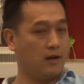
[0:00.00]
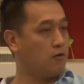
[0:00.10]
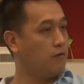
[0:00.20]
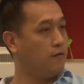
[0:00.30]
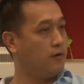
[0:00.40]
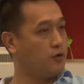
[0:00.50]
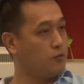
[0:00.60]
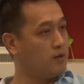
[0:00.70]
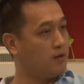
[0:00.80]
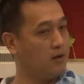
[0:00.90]
lack of
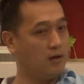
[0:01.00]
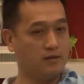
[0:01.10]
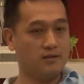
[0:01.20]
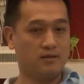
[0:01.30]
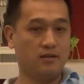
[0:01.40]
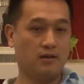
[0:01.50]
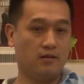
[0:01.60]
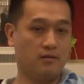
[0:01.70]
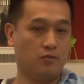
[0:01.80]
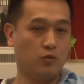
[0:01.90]
human talent. I just think
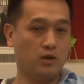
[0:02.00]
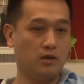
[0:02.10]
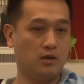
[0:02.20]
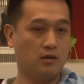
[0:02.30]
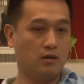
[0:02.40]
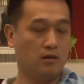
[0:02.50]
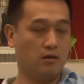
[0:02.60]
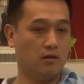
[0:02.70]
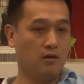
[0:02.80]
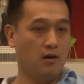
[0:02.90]
that we
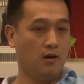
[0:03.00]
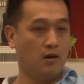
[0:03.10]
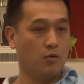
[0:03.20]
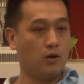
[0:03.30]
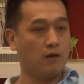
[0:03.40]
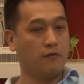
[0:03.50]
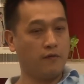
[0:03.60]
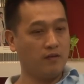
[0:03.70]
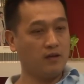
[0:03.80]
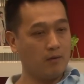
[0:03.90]
have
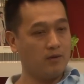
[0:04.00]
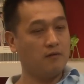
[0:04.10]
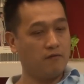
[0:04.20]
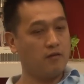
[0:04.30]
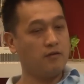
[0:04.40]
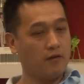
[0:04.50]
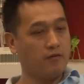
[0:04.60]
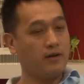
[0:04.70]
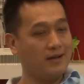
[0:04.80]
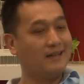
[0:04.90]
a funding gap in the very,
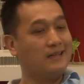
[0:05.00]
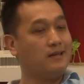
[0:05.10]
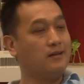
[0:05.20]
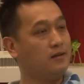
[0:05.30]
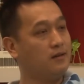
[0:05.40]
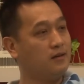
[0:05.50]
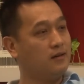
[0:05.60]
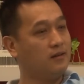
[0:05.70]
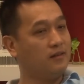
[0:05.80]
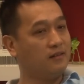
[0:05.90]
very early
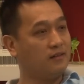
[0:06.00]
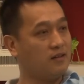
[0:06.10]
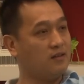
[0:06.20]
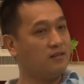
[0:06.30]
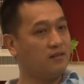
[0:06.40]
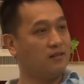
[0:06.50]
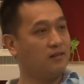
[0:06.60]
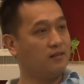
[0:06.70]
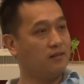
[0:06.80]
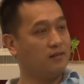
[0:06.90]
seed
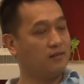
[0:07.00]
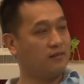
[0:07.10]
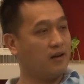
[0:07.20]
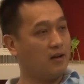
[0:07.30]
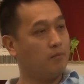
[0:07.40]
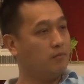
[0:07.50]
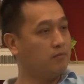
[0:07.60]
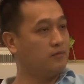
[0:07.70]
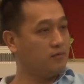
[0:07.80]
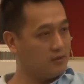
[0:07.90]
startup
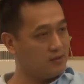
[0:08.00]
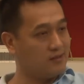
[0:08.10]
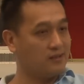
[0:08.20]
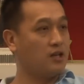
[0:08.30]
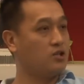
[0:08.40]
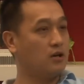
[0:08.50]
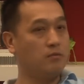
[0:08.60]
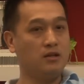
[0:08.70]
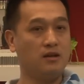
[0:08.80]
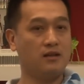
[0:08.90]
stage.
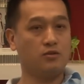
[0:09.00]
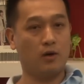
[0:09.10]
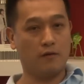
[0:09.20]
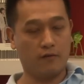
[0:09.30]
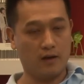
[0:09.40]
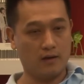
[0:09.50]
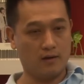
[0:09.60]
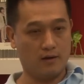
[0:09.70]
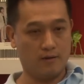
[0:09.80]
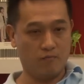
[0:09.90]
I mean, yes, you have
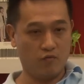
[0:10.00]
like